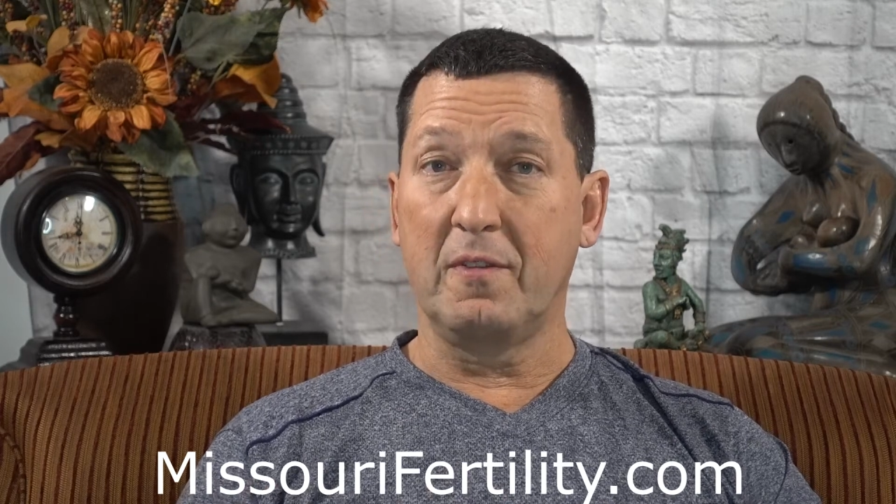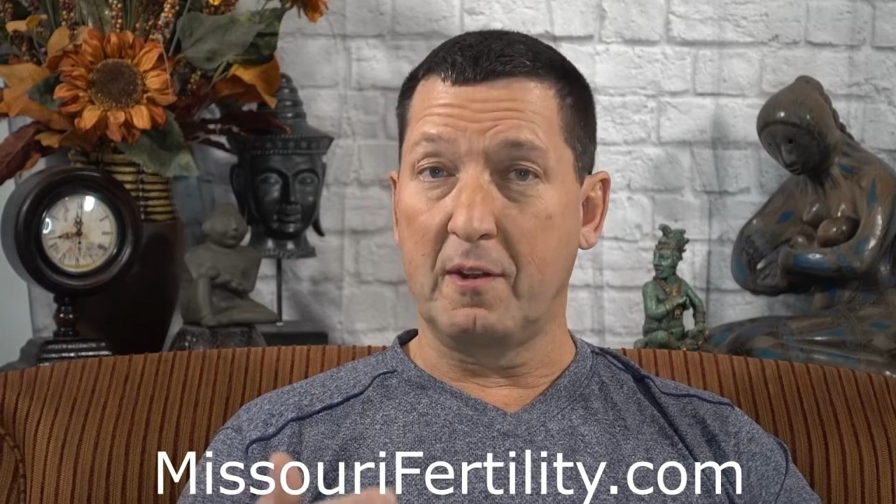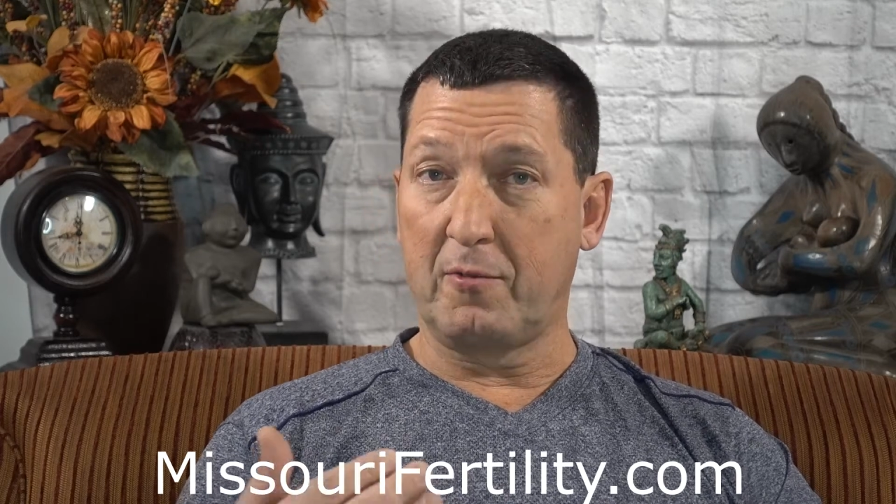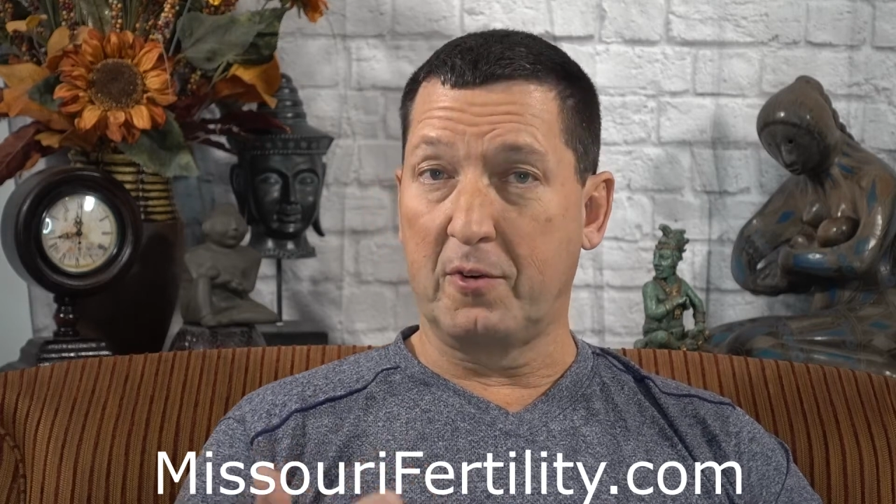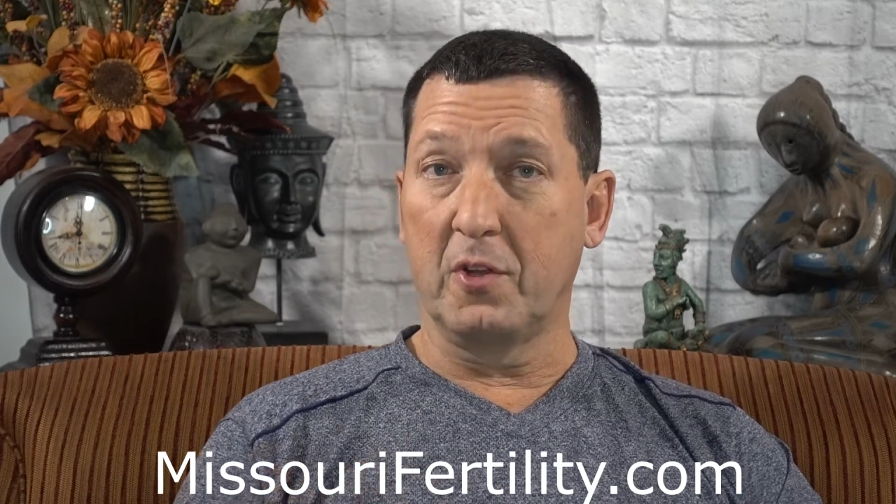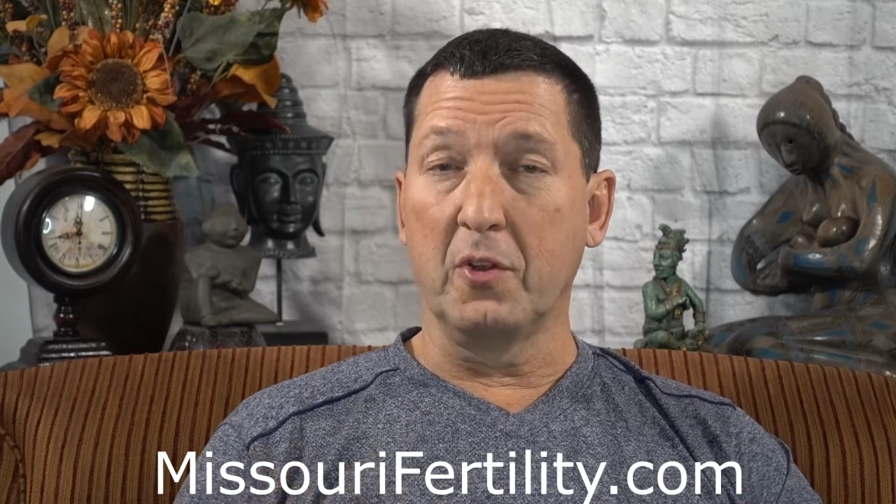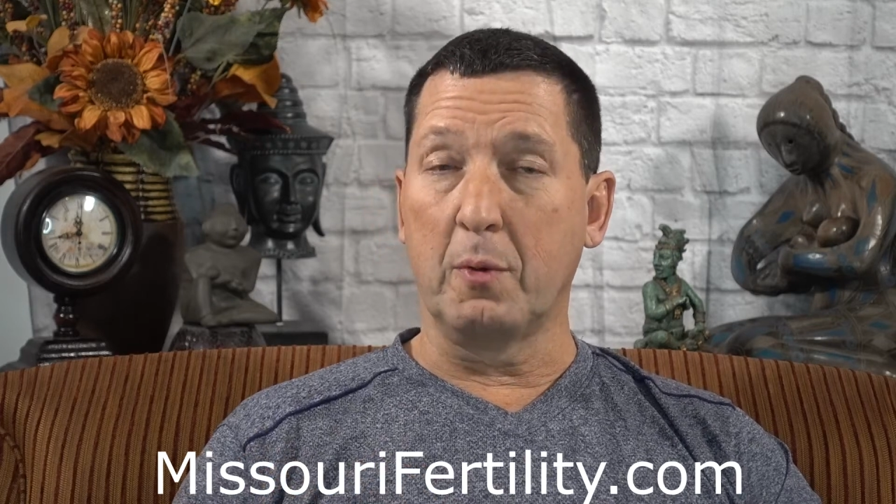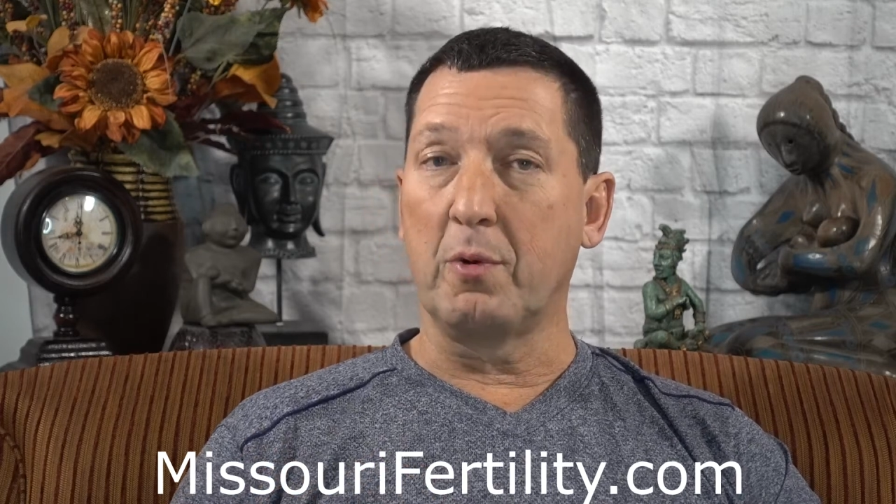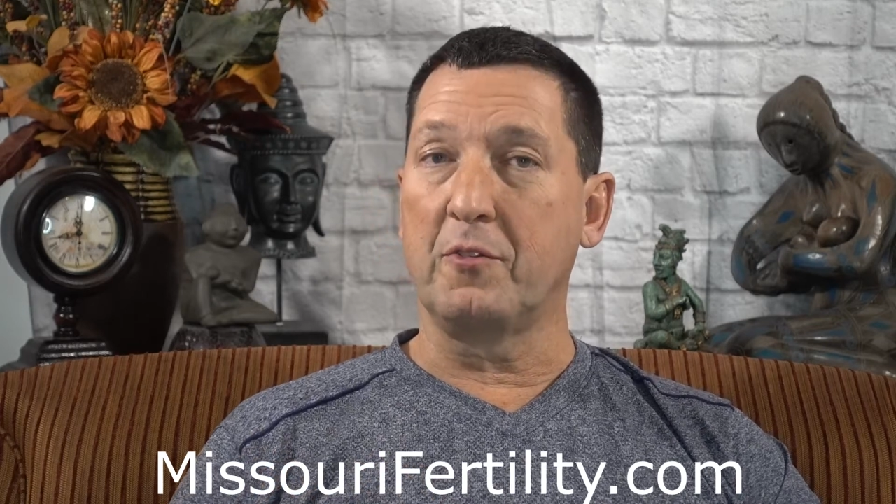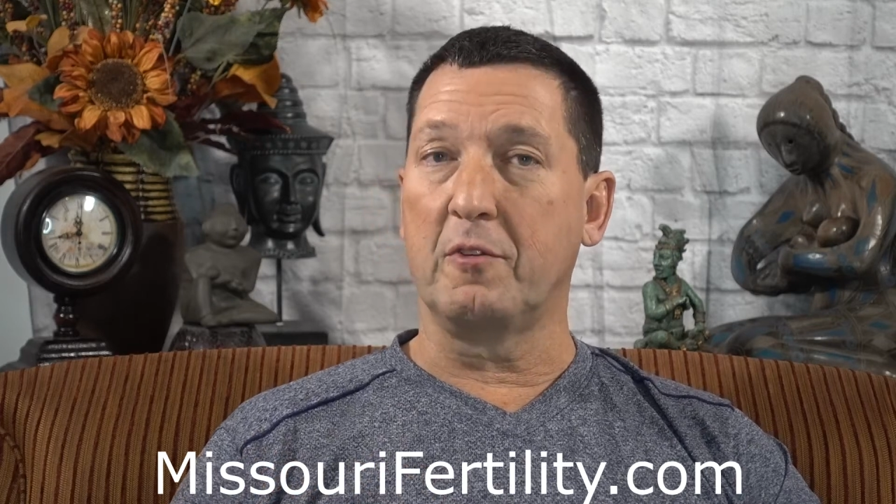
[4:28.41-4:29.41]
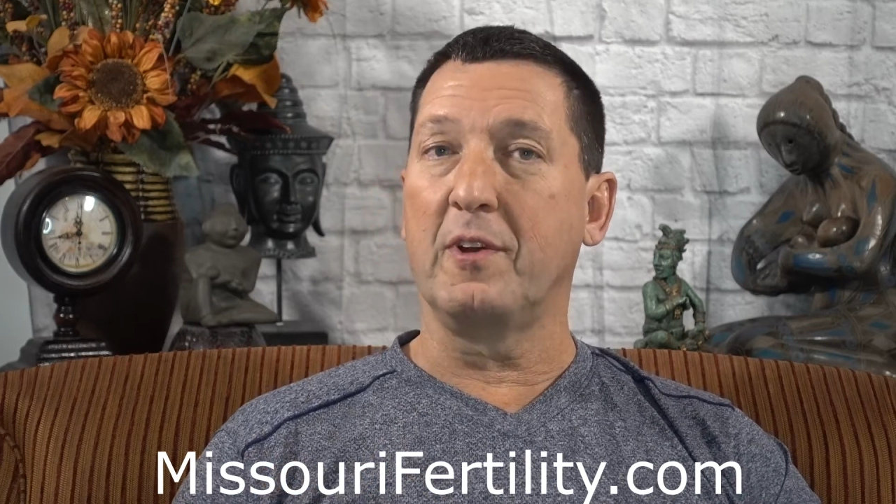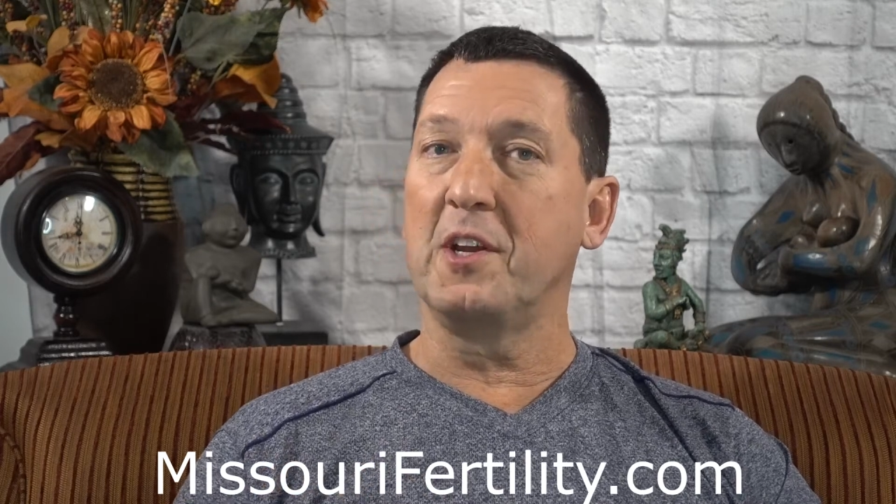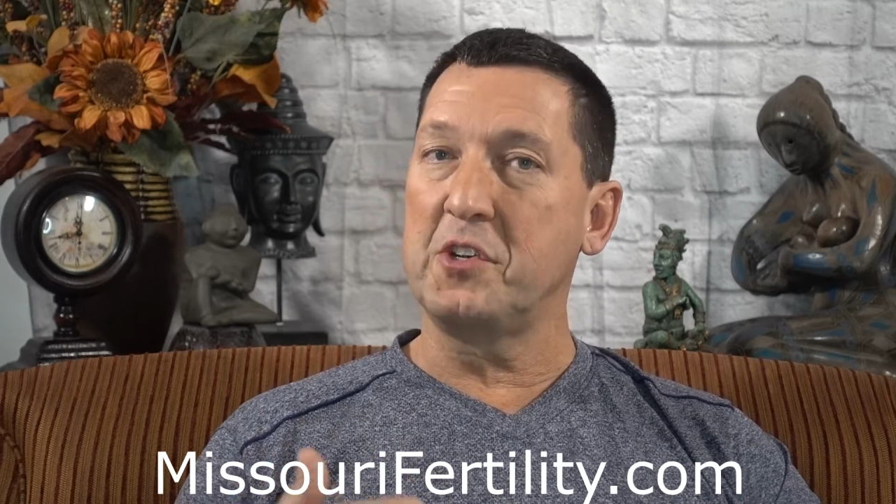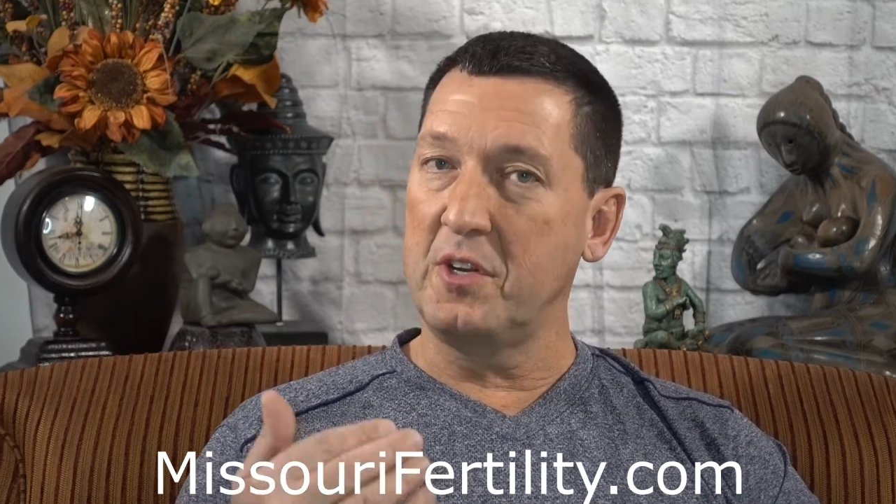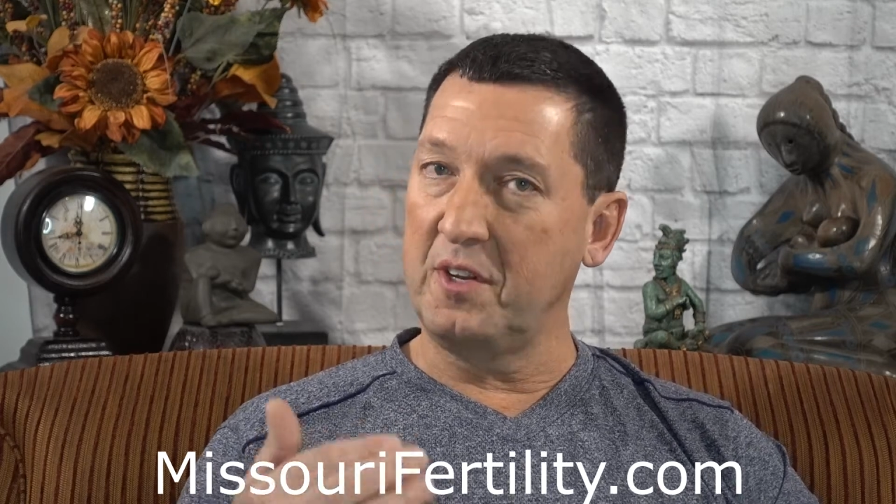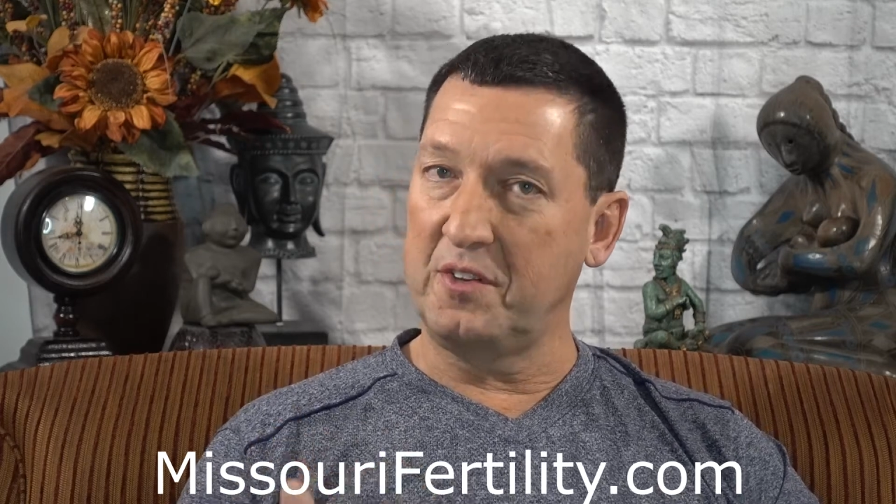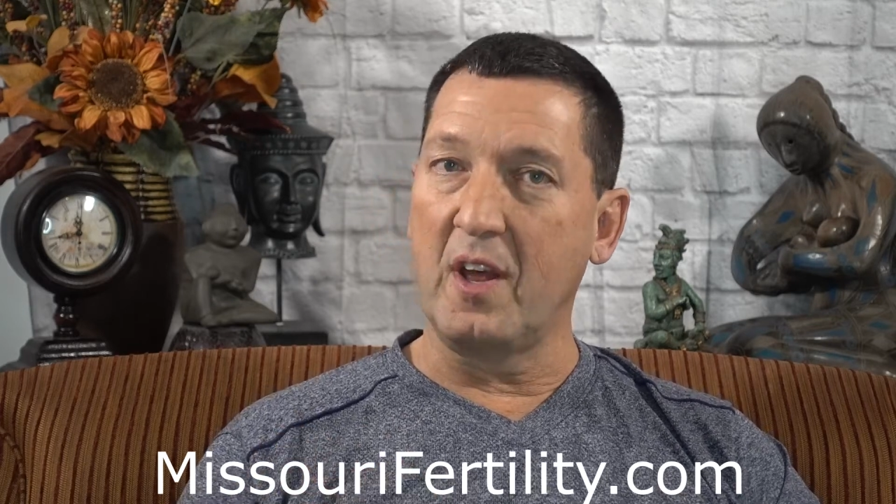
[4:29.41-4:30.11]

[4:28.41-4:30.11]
that fertility preservation is